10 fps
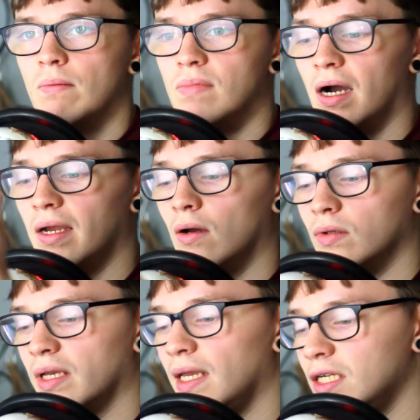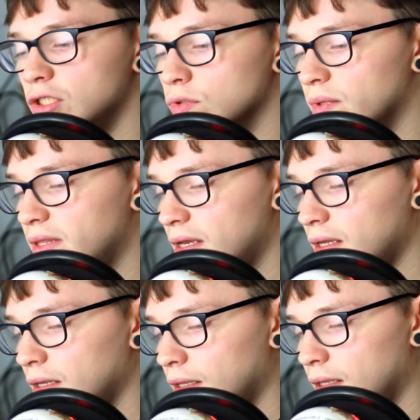My only issue with it
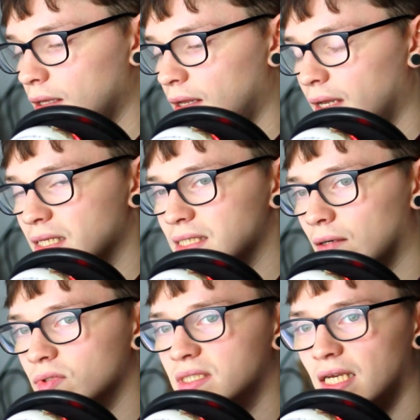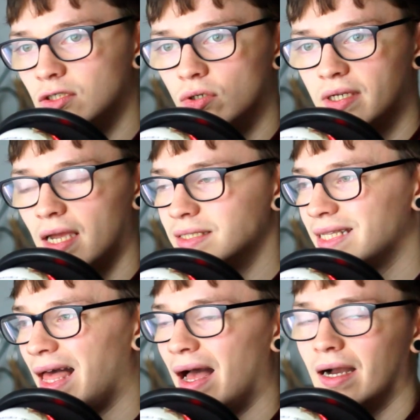is I would say don't get into
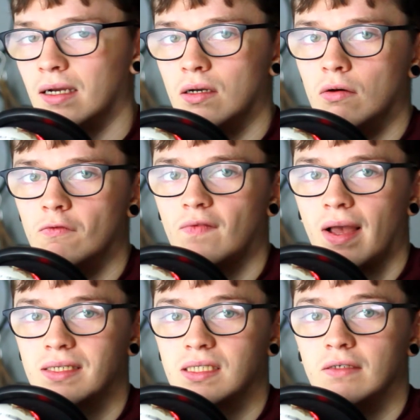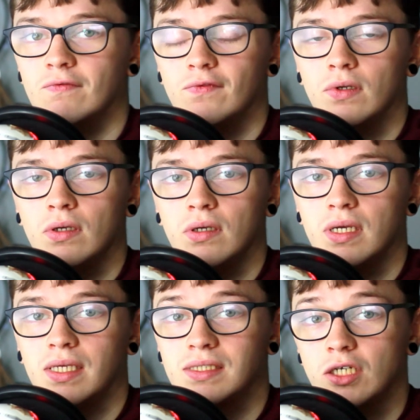the hang of asking for
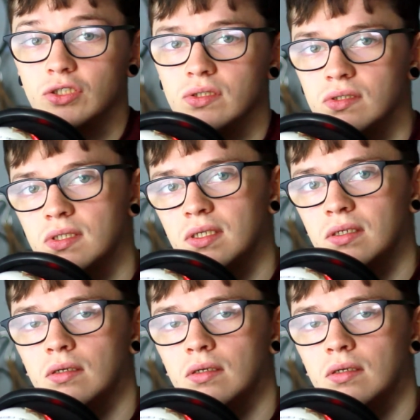extensions.